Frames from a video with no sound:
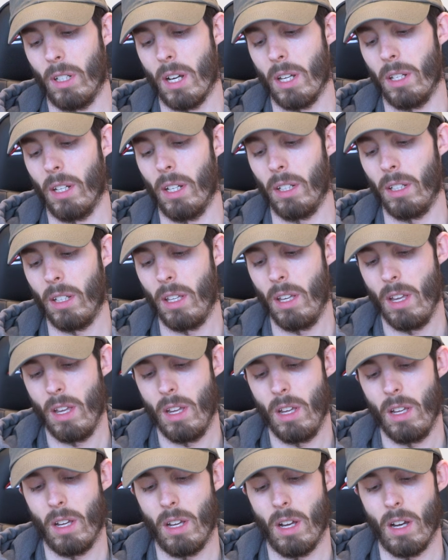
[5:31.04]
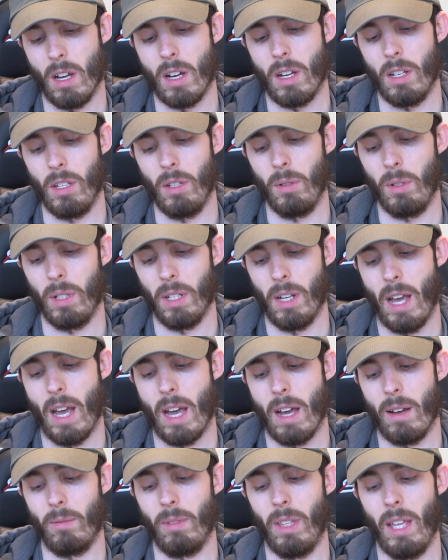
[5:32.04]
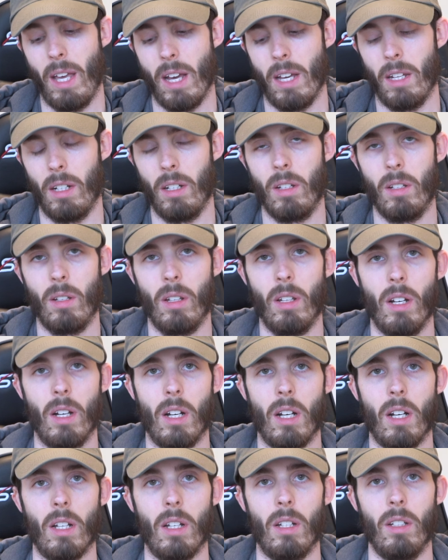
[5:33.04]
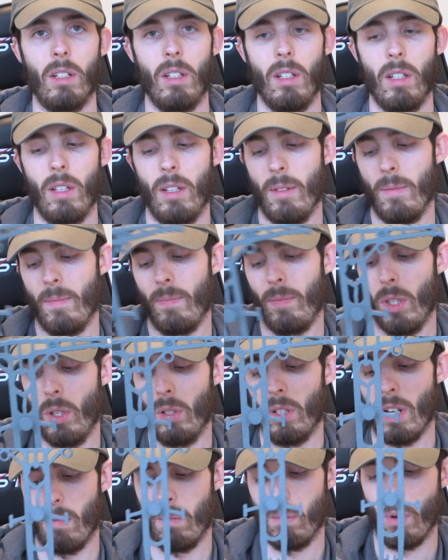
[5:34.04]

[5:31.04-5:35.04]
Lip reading: hunting, you can have that, you can have